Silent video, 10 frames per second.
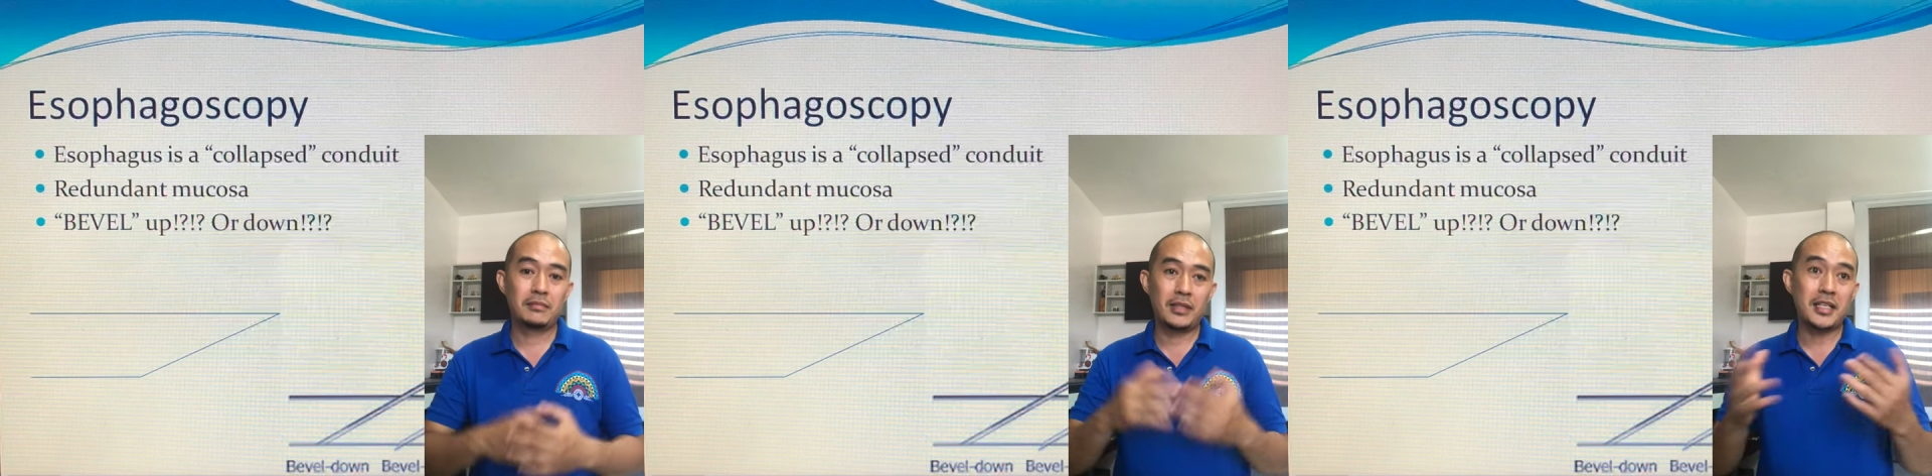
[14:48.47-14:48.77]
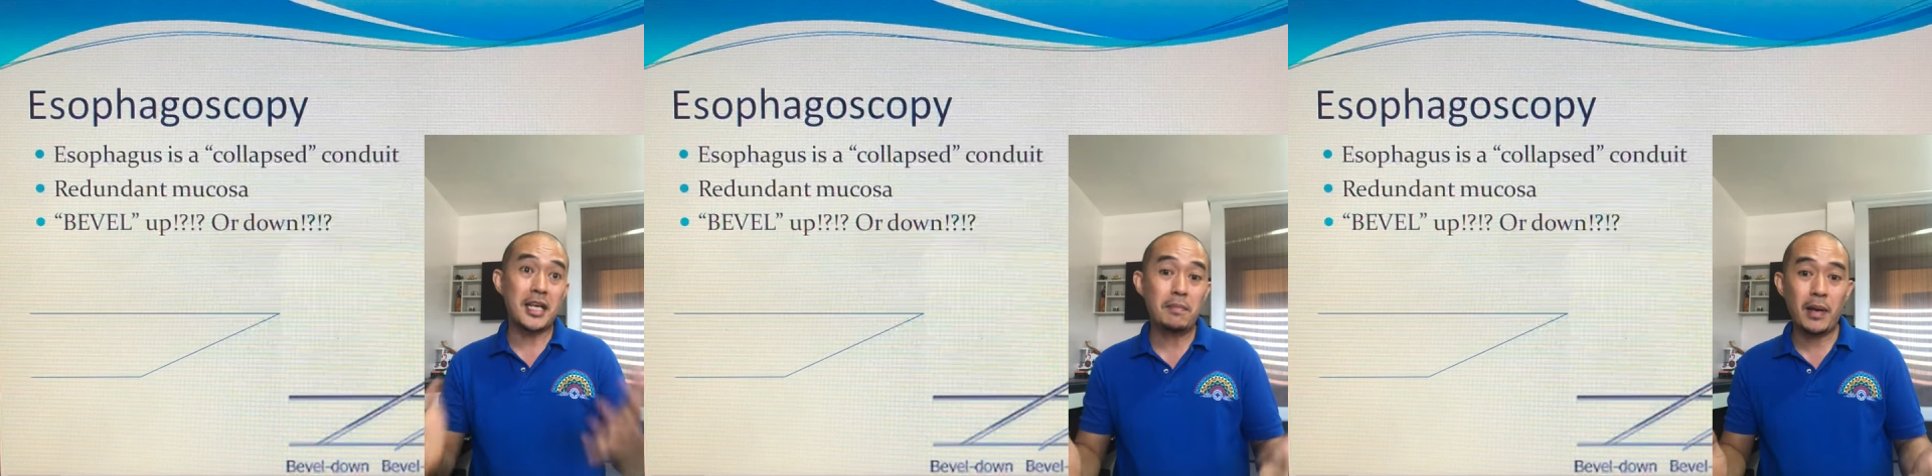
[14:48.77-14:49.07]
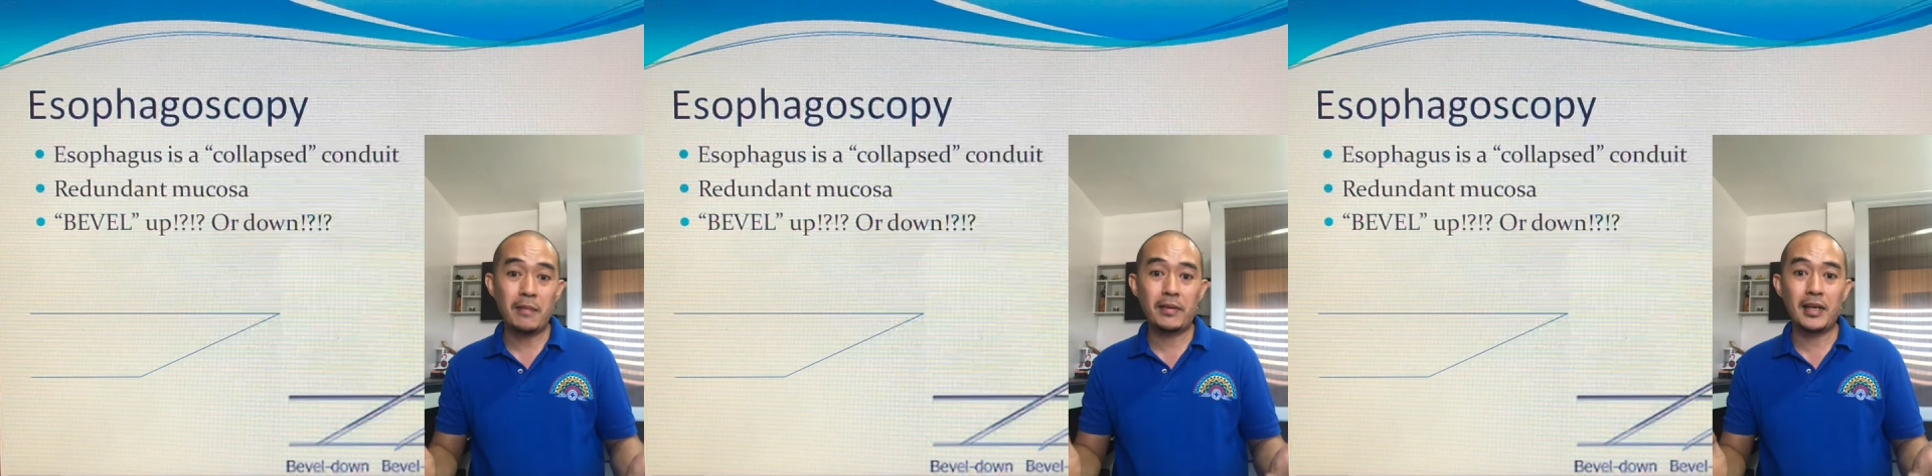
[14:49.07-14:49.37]
They say
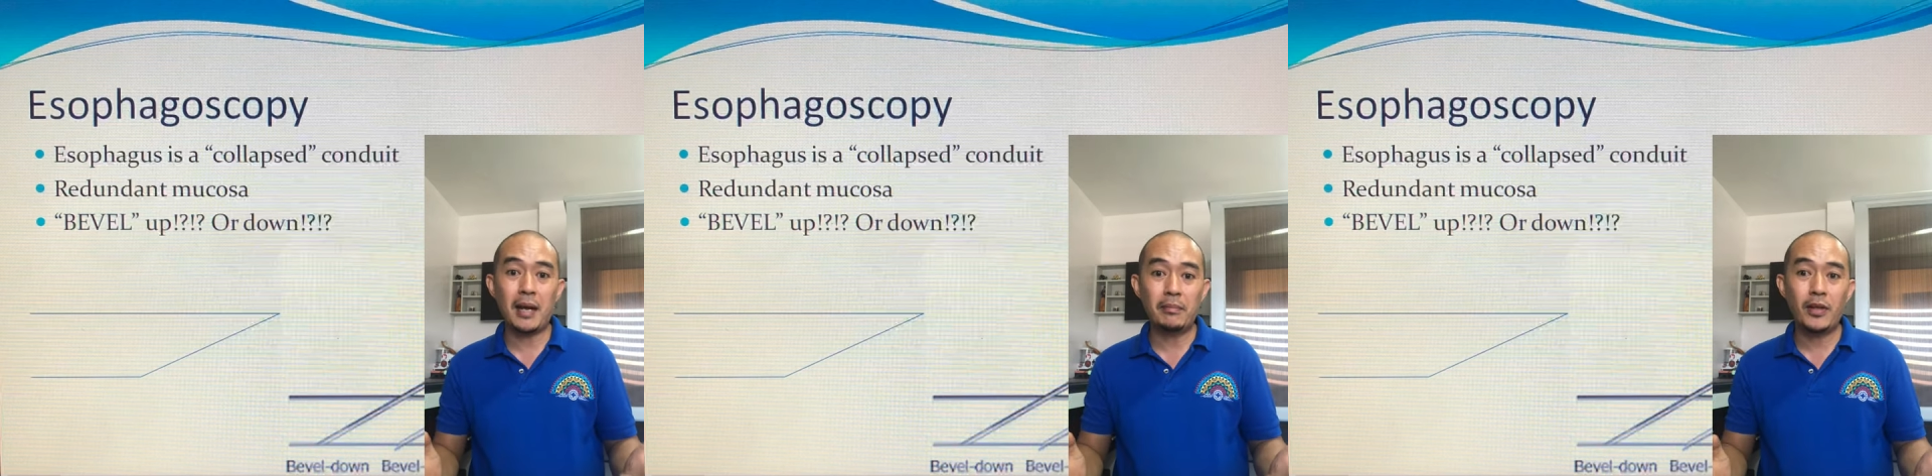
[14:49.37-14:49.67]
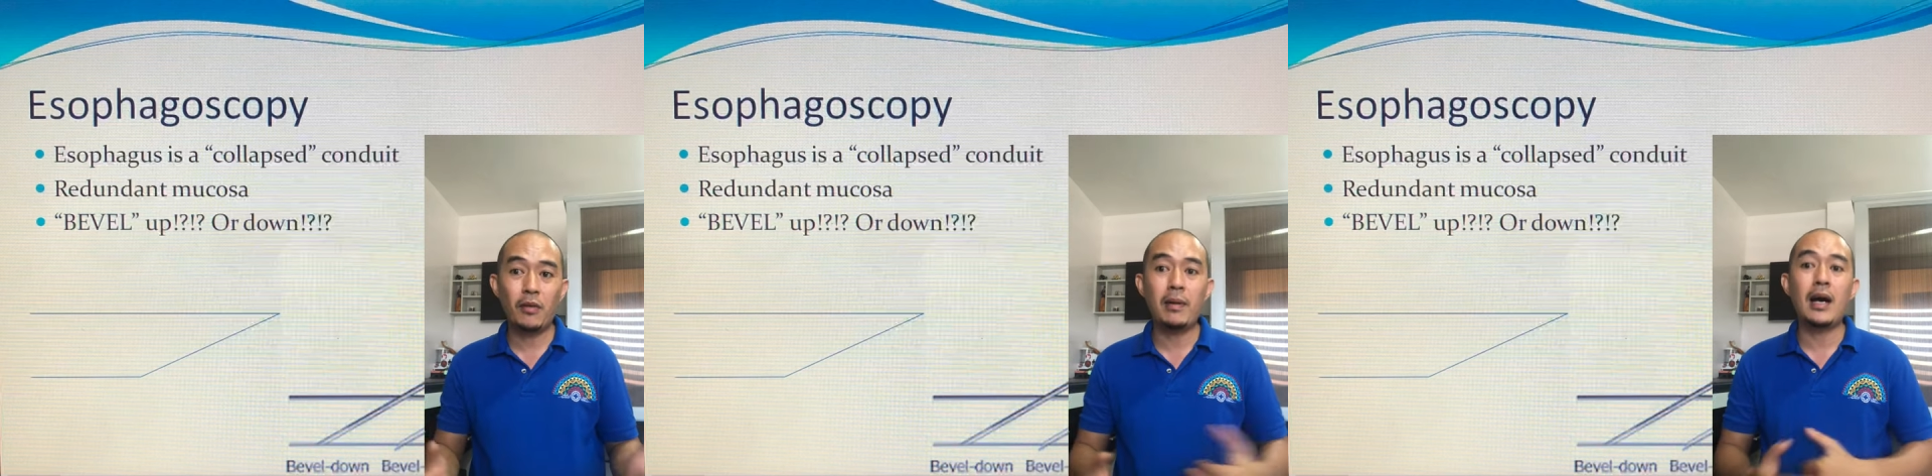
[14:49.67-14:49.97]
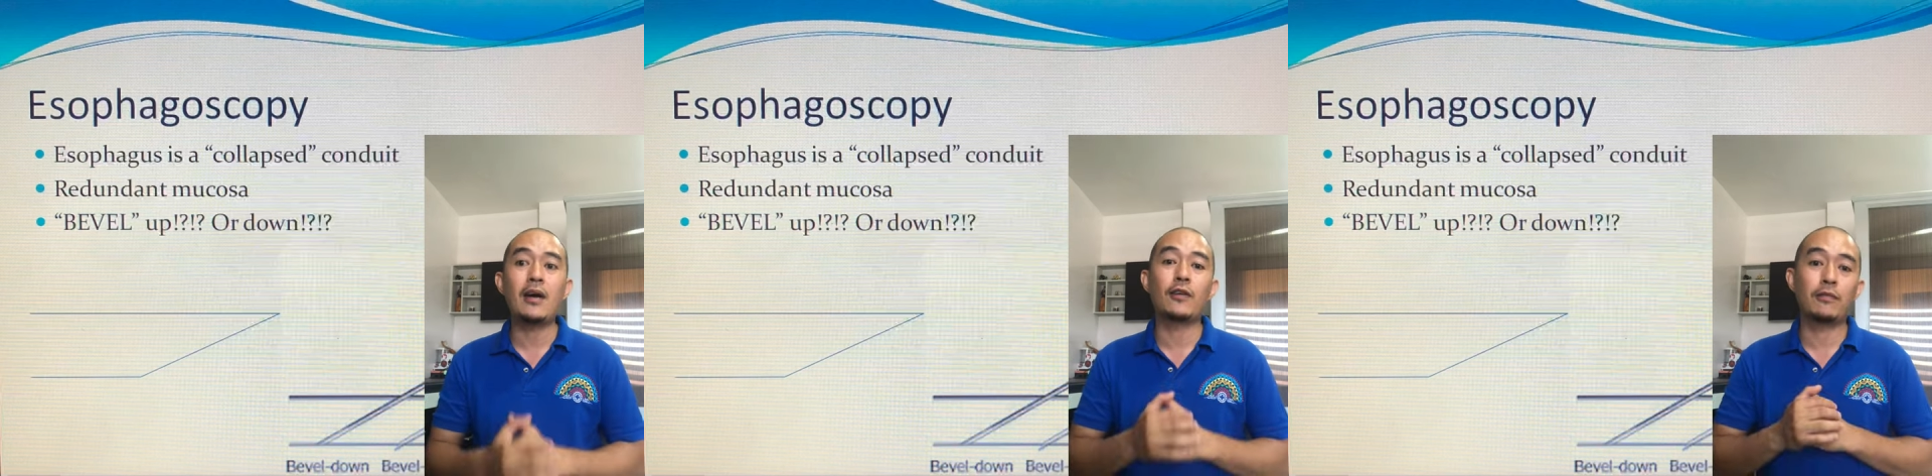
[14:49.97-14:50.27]
bevel up daw
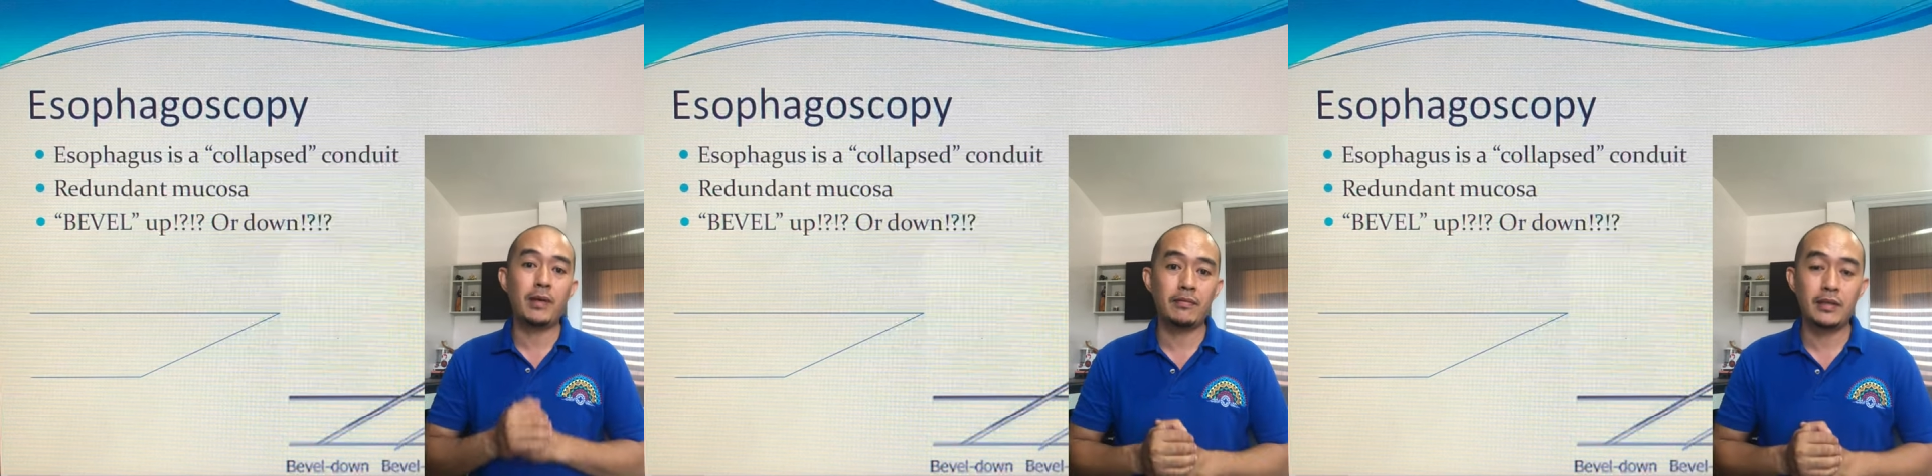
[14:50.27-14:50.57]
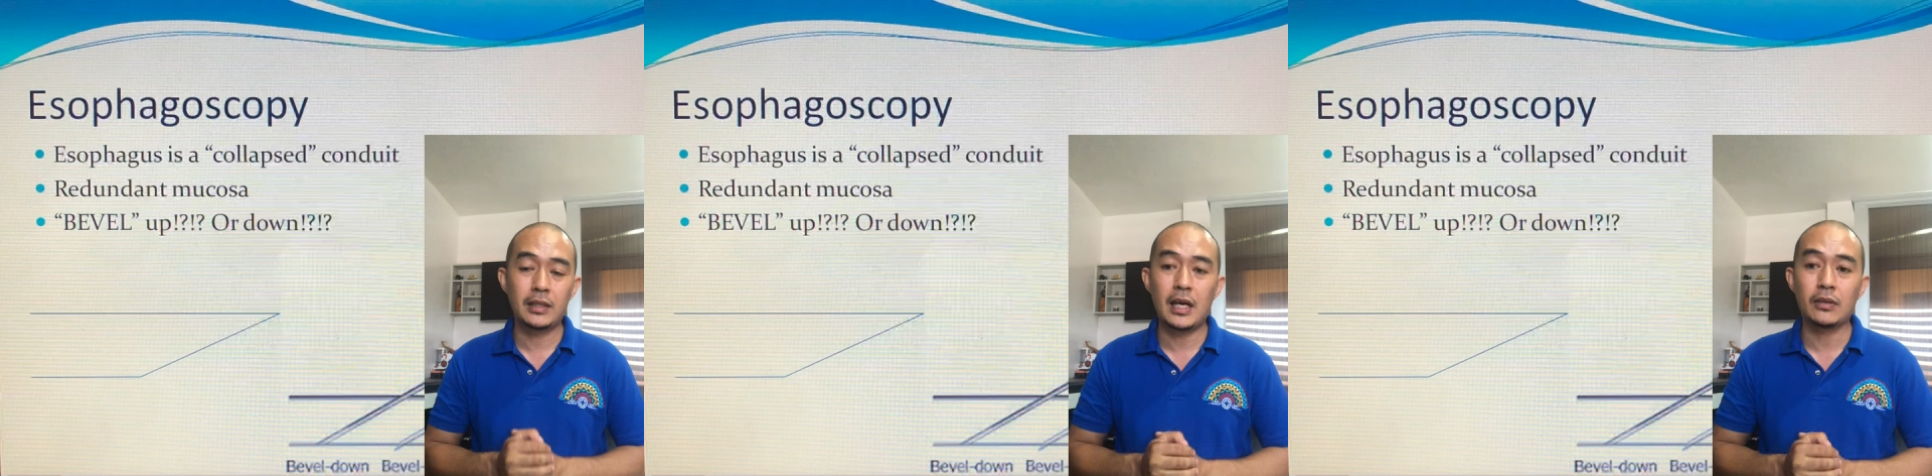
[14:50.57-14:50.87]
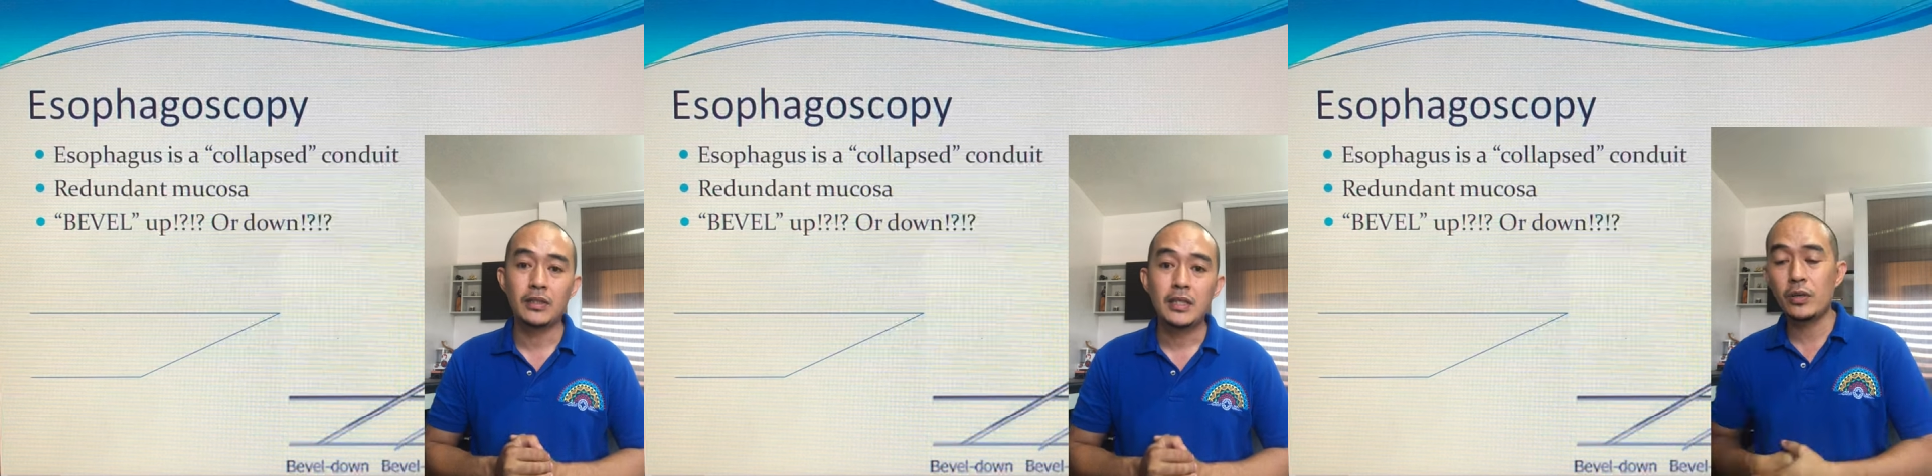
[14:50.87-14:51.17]
ba or bevel down.